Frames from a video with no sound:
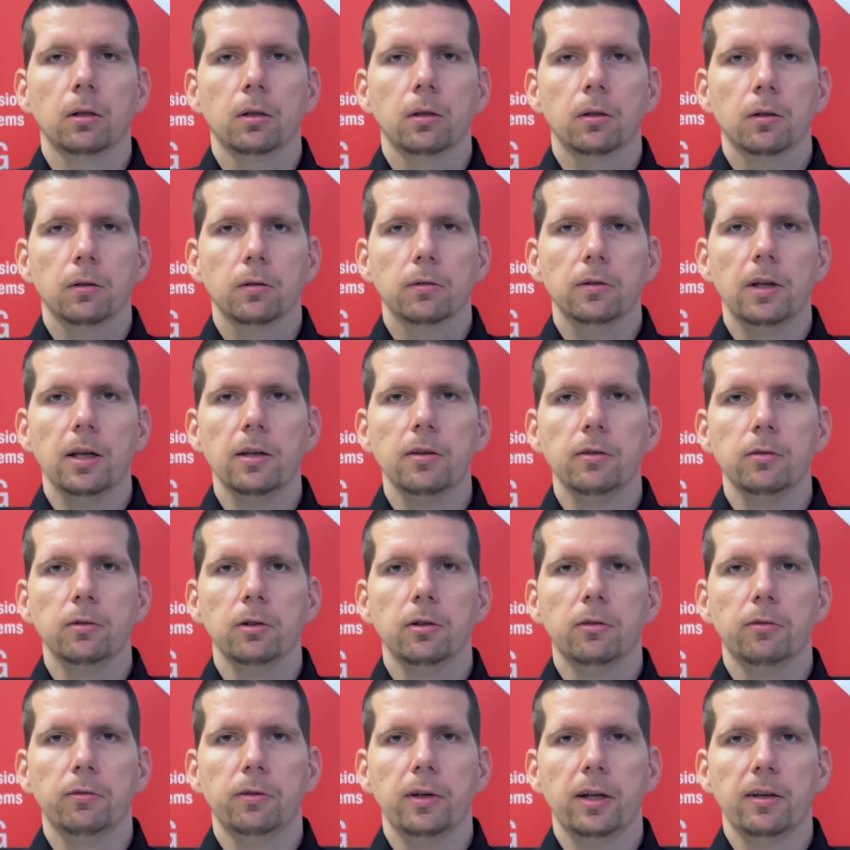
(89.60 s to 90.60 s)
Thanks to
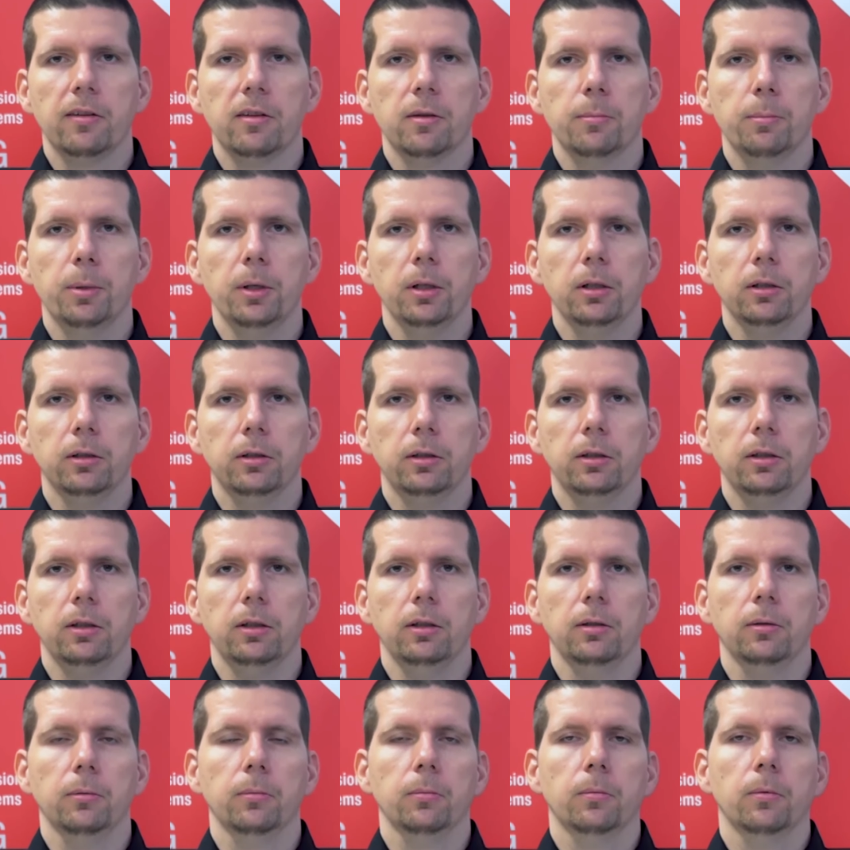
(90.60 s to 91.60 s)
its
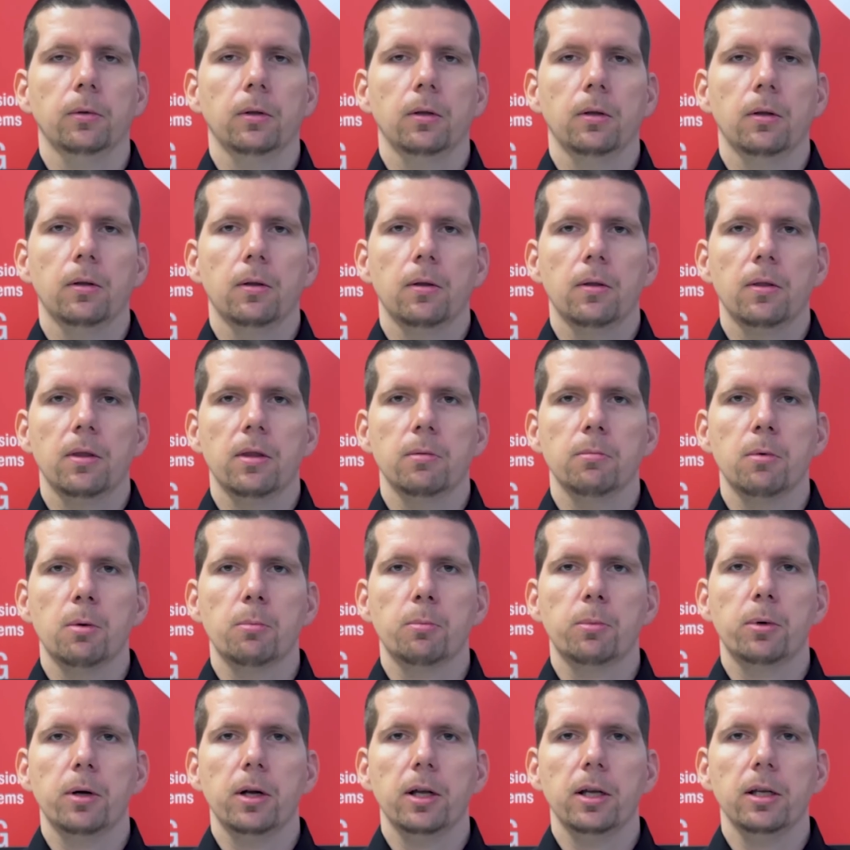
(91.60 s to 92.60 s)
flexibility, the
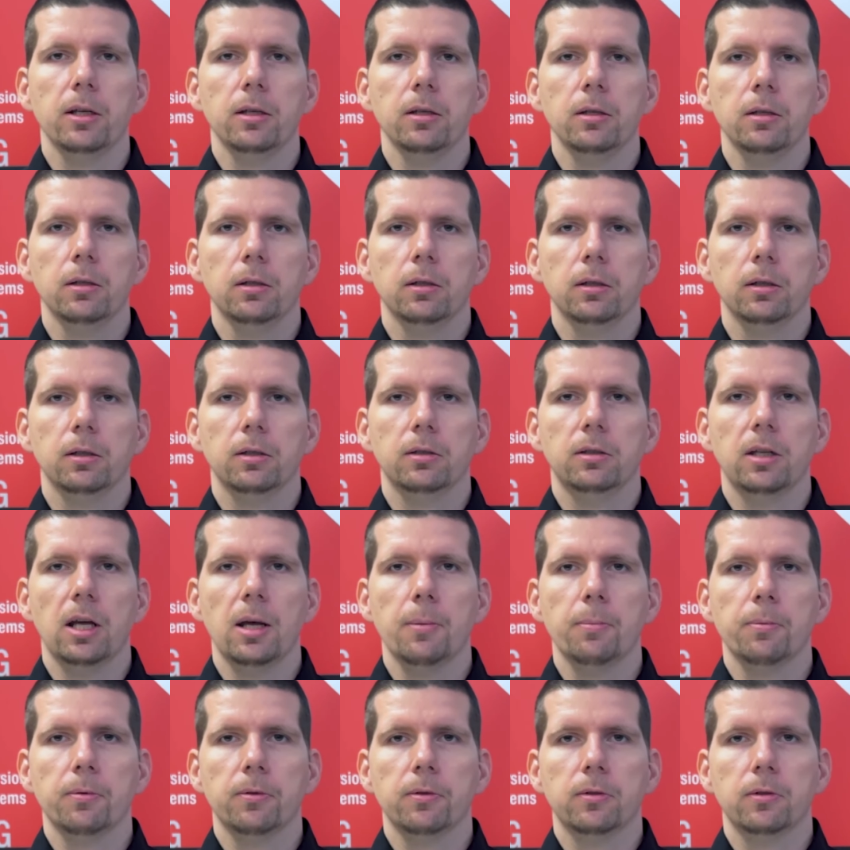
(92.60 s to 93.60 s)
membrane
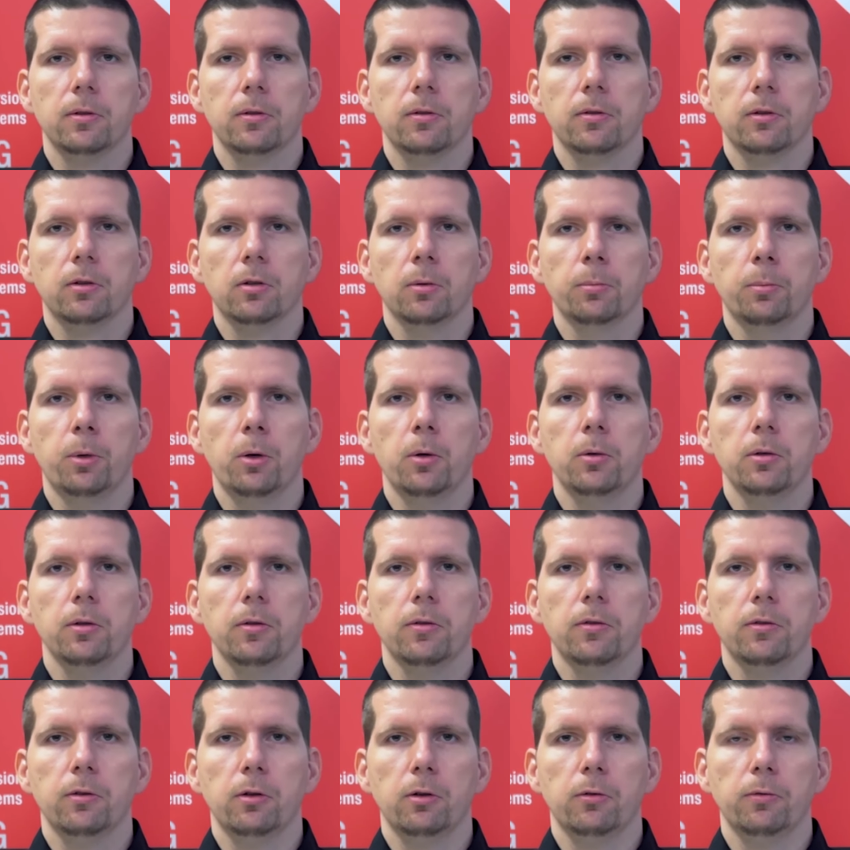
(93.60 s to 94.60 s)
adapts to the component
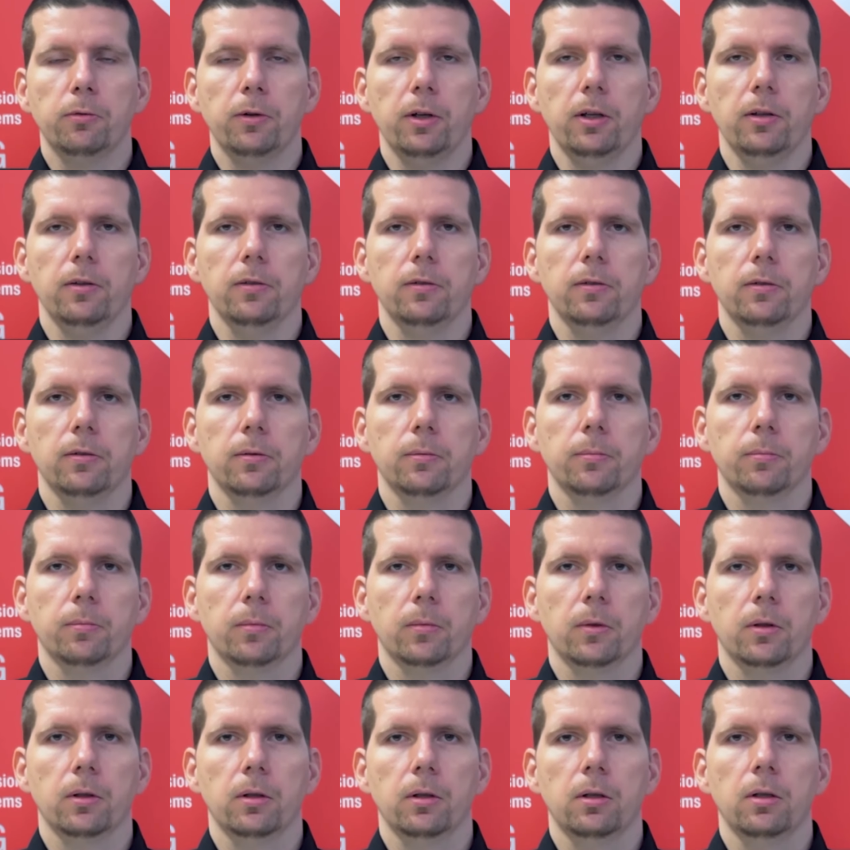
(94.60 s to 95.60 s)
surface.
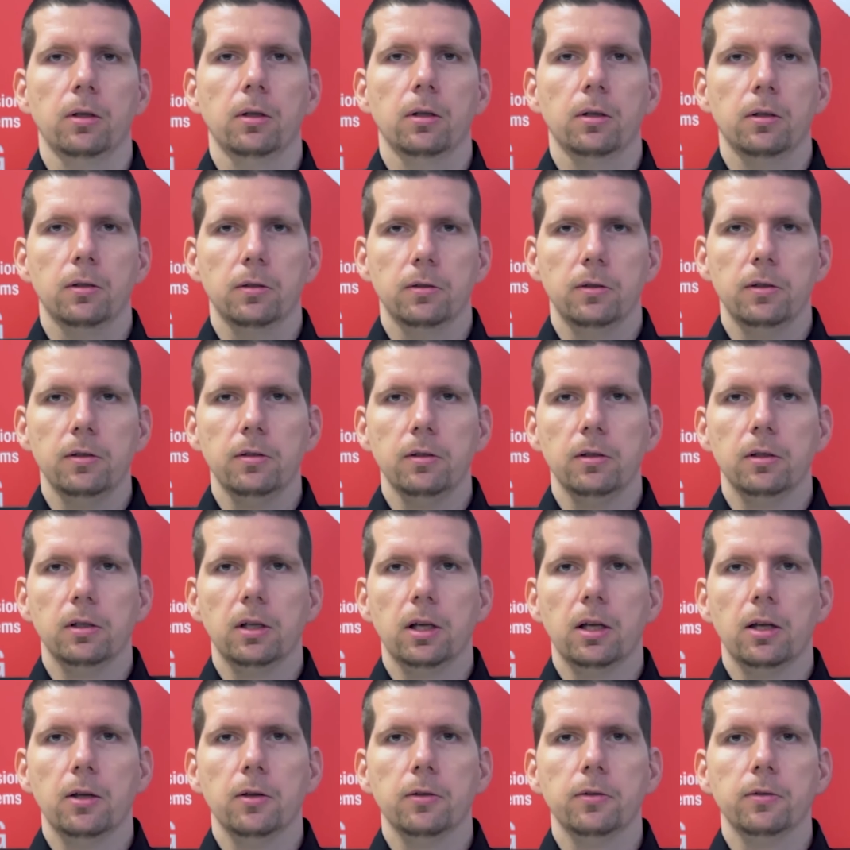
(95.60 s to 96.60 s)
This
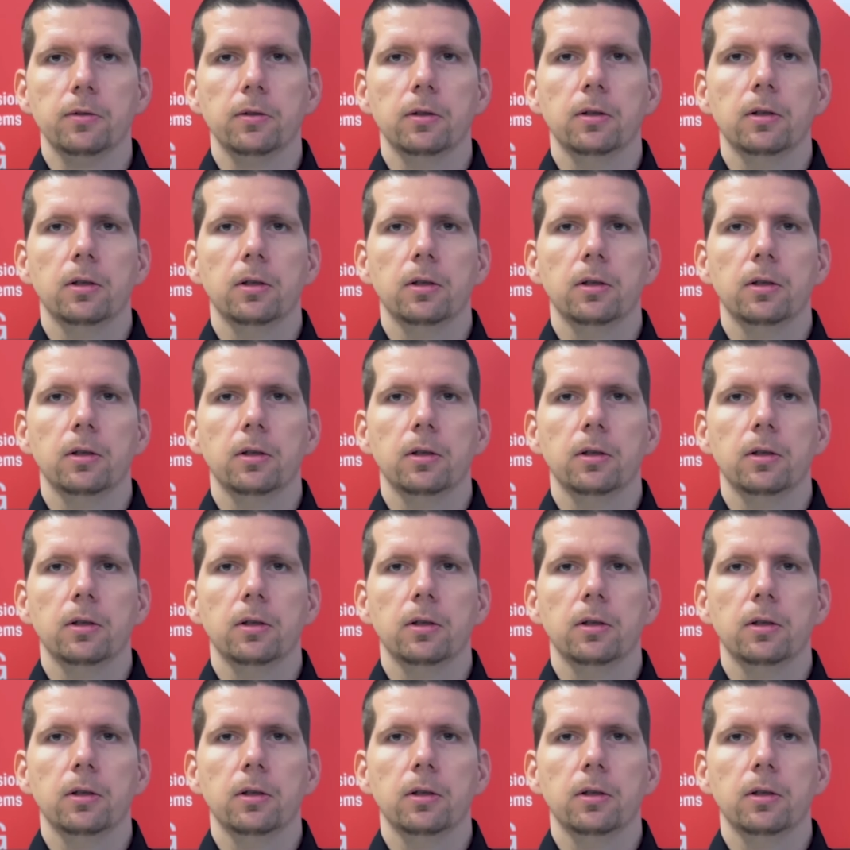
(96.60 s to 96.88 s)
allows